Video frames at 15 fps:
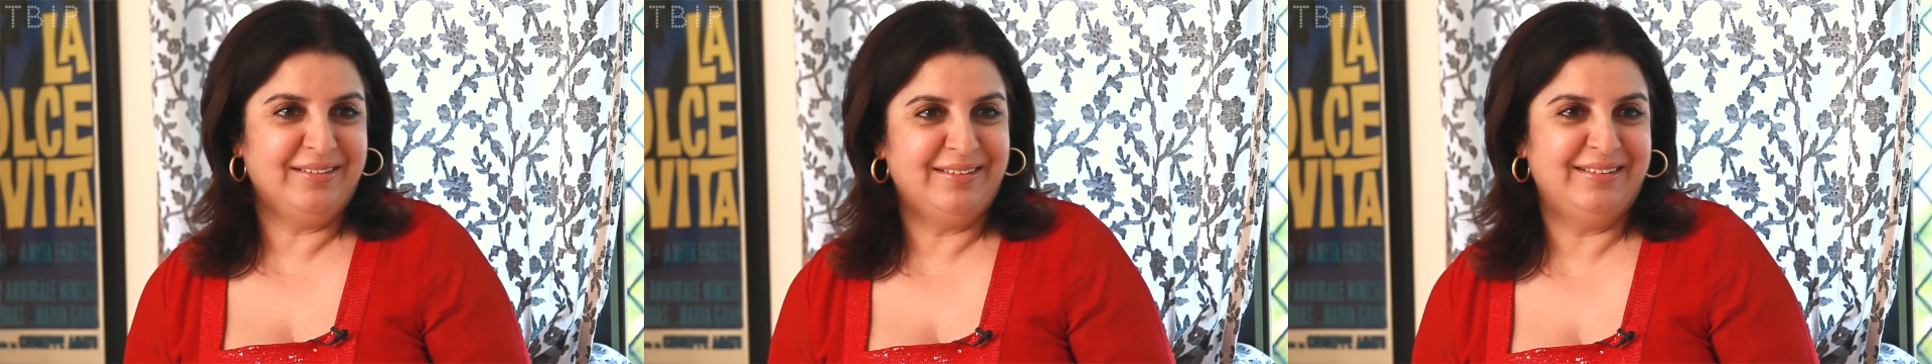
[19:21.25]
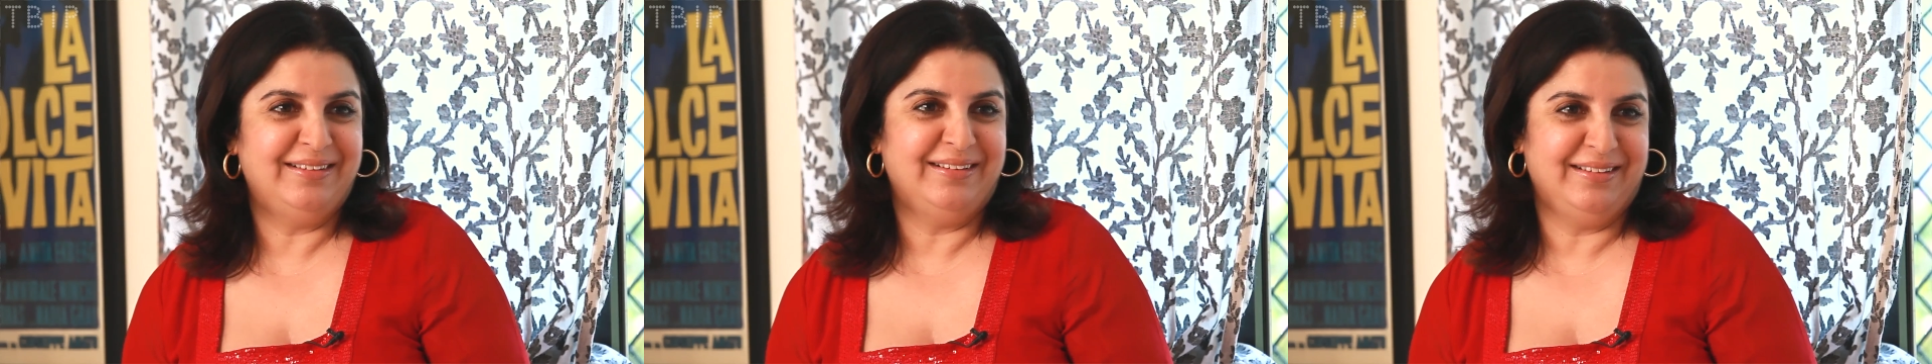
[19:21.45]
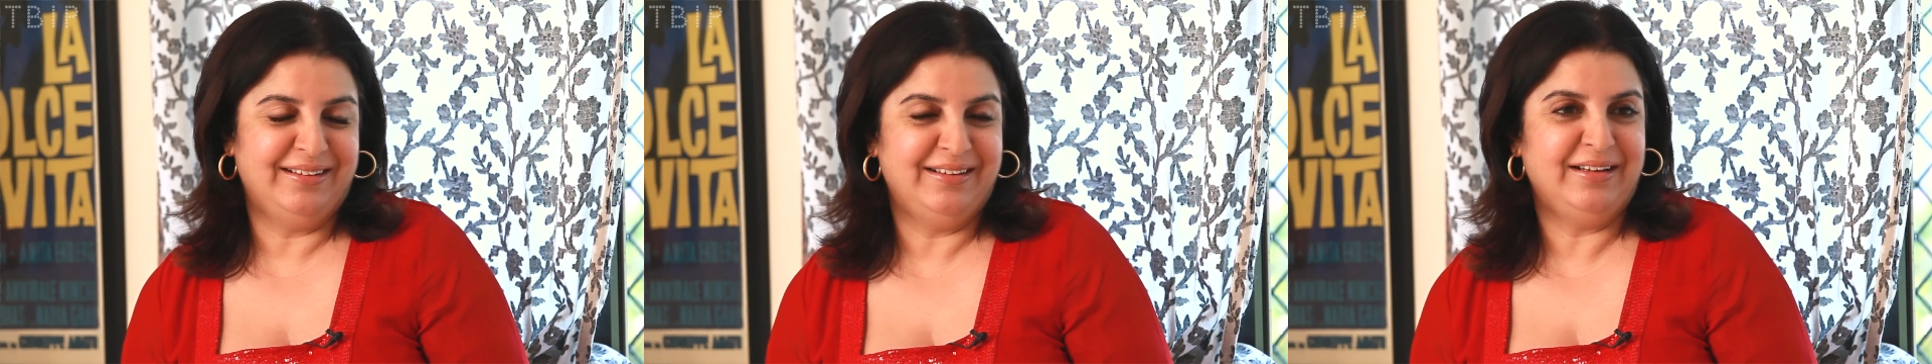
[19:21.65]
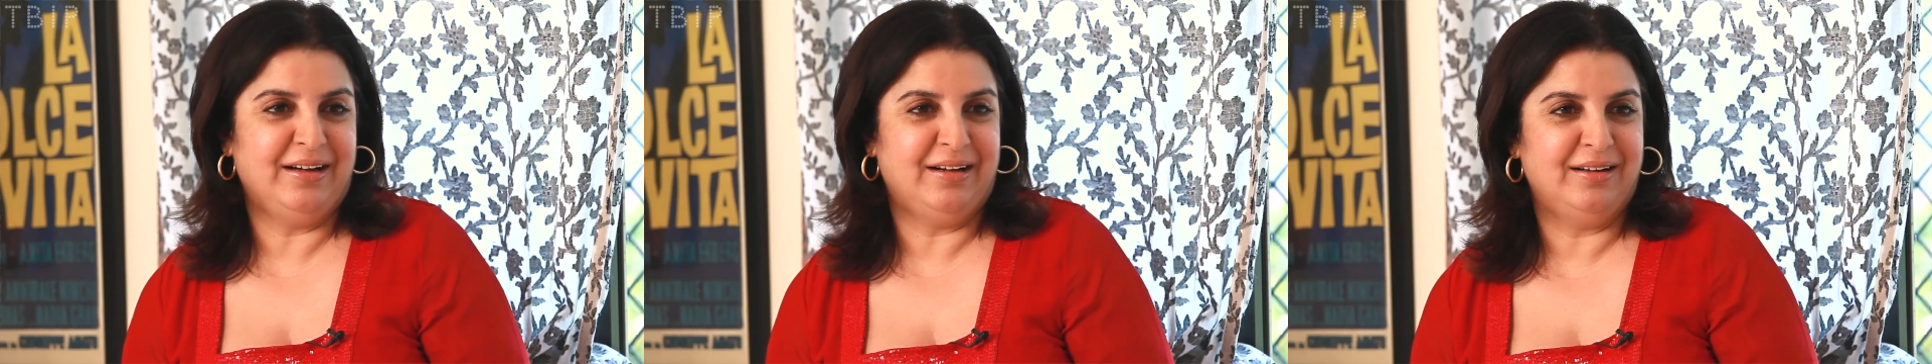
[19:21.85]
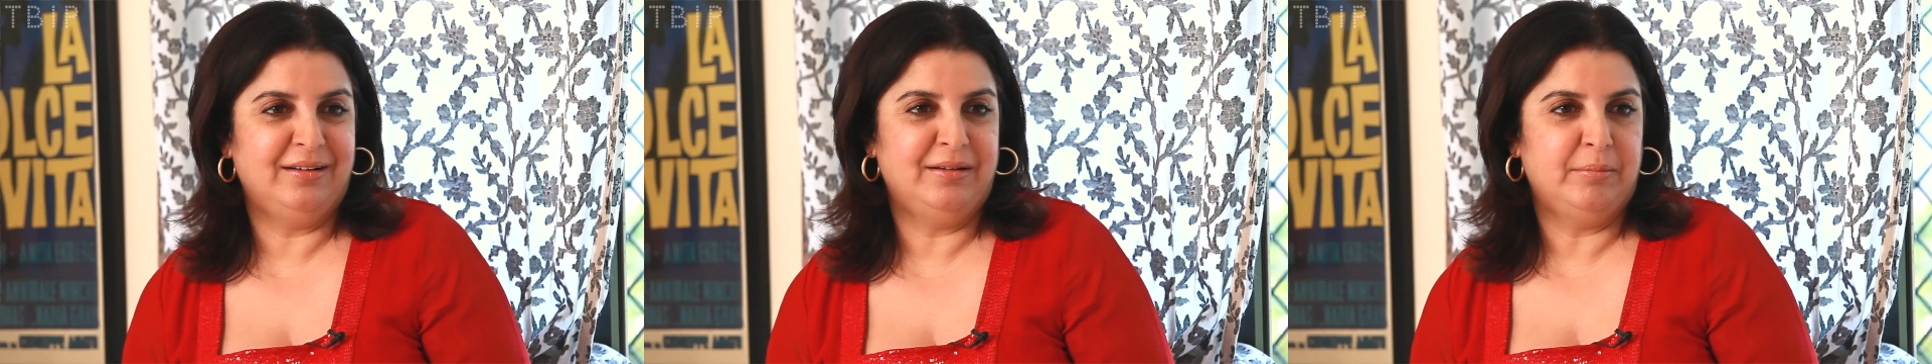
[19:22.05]

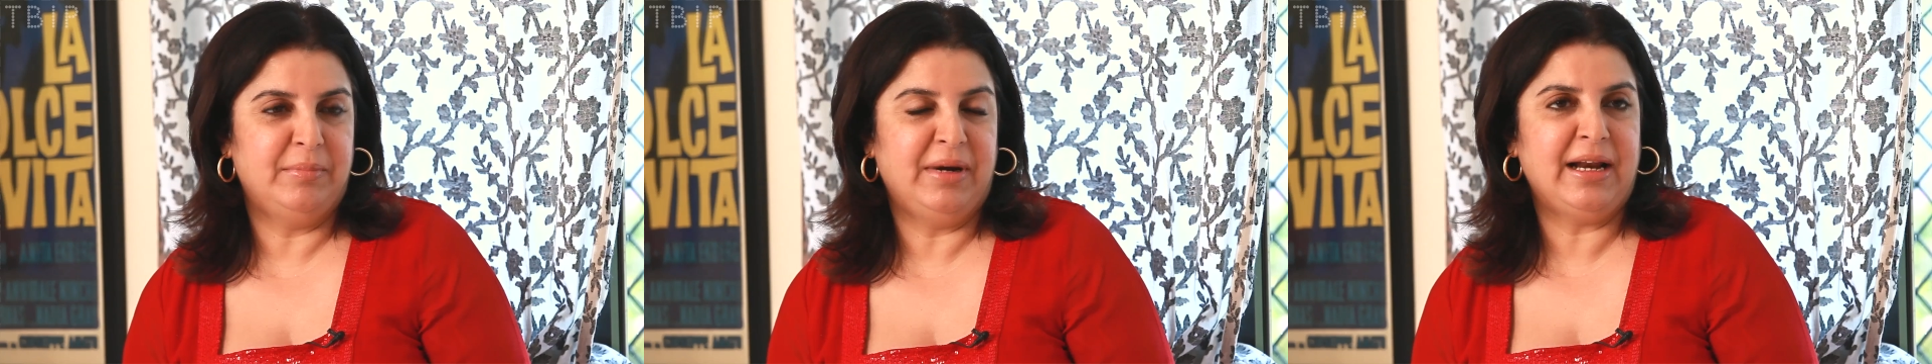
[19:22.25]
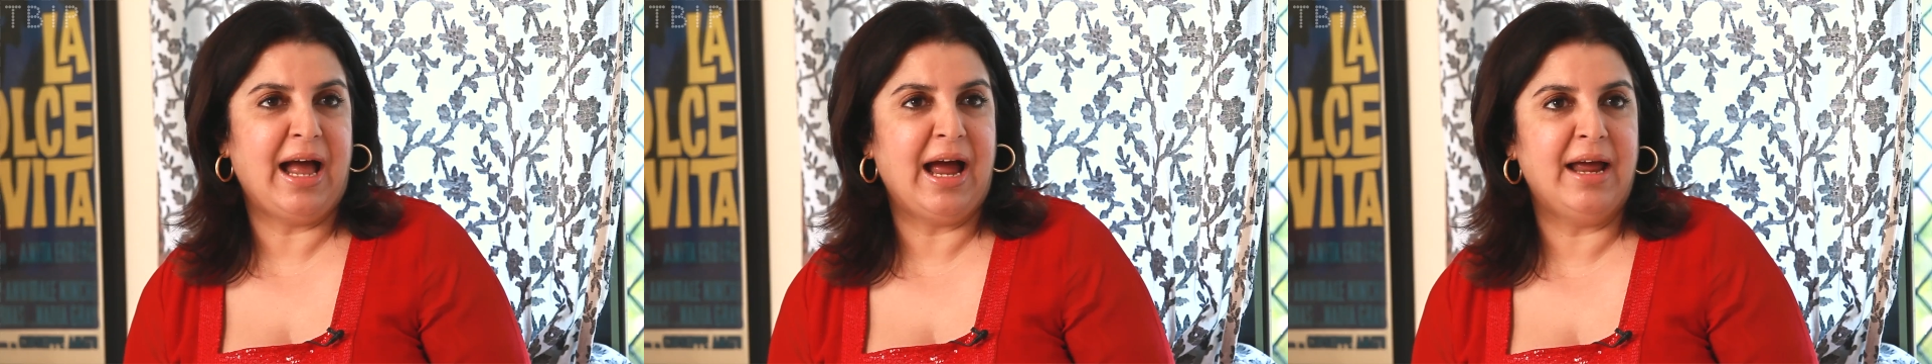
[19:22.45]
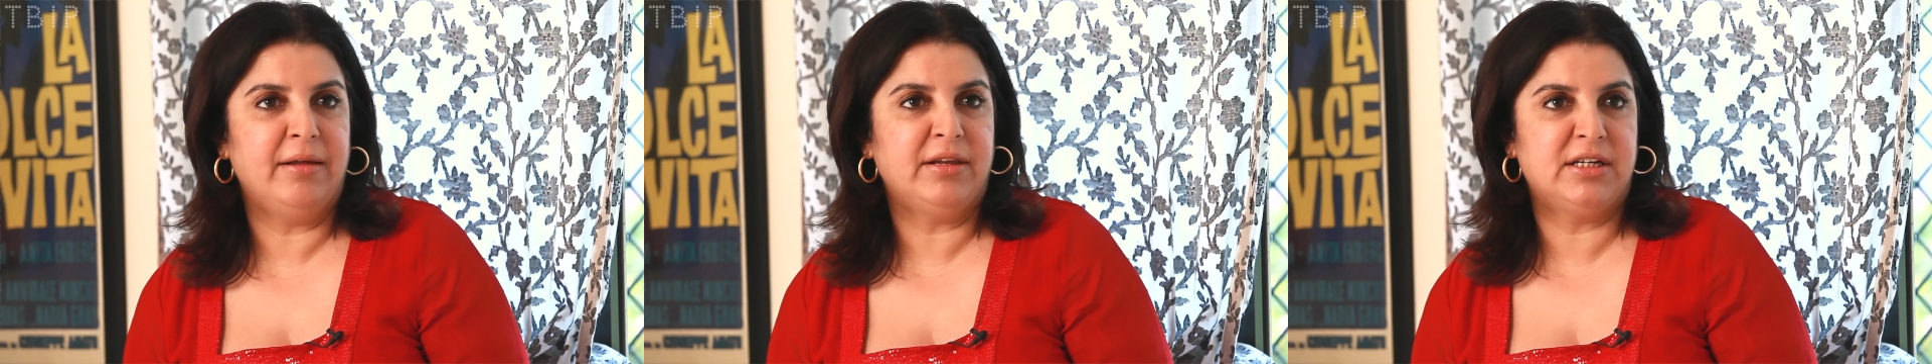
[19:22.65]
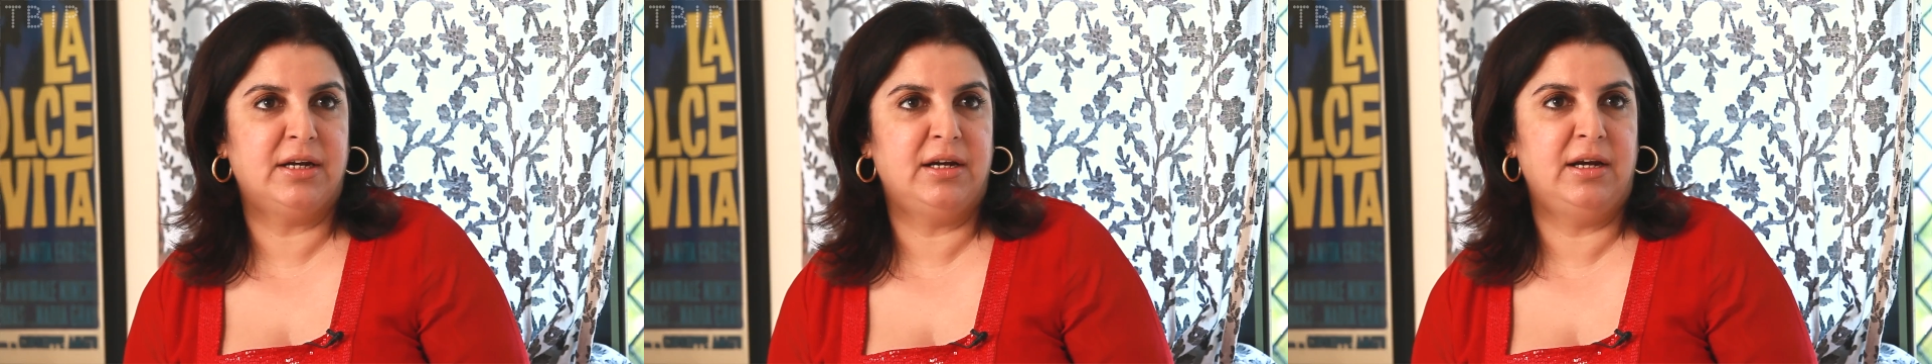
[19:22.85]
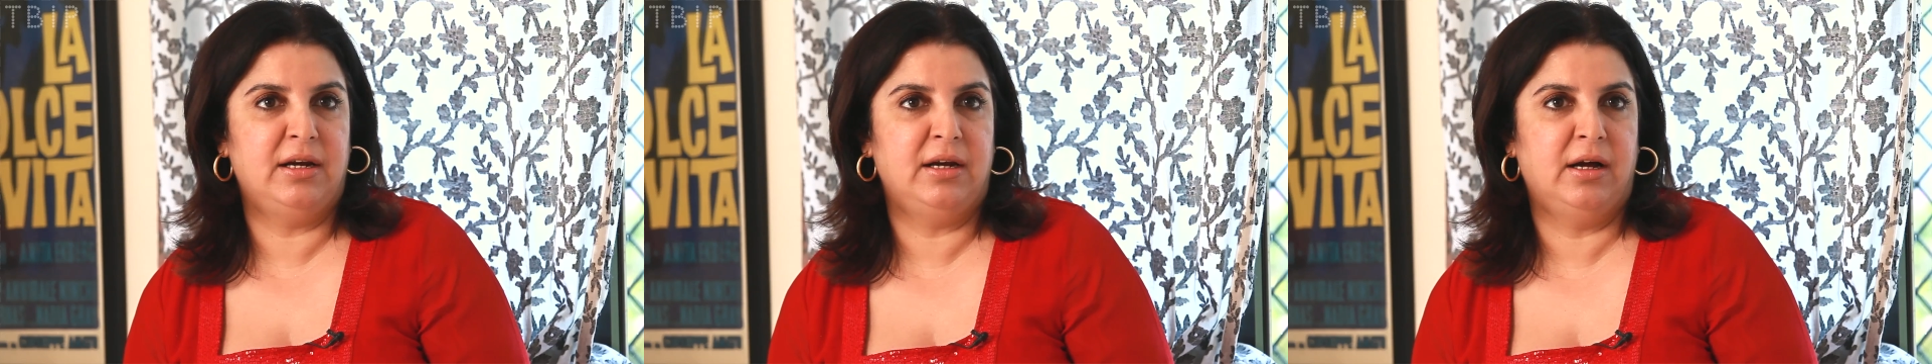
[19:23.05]
But I
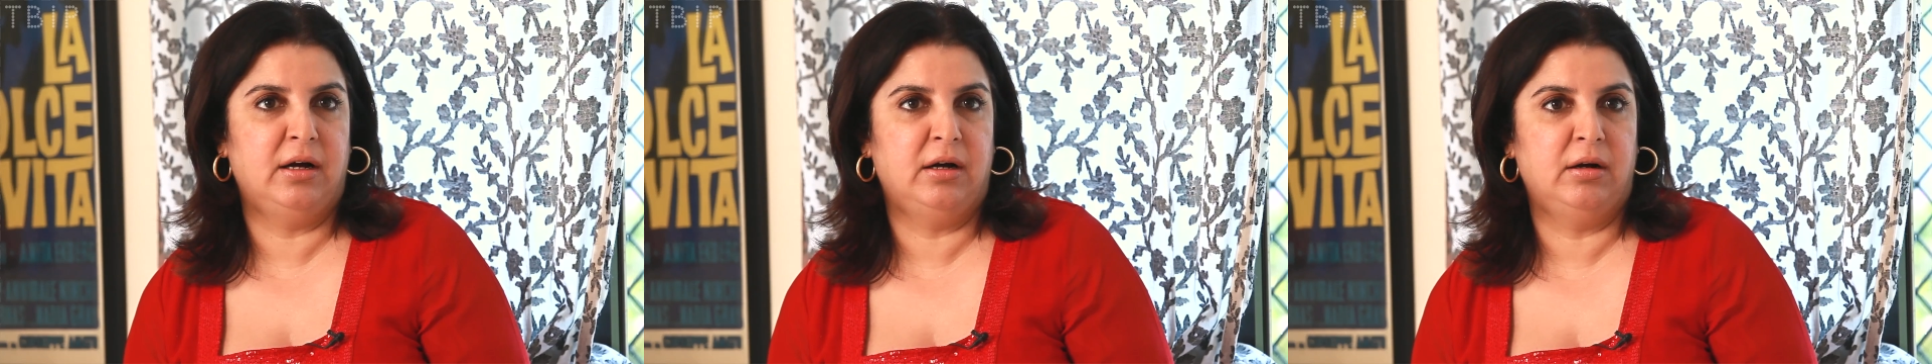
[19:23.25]
still,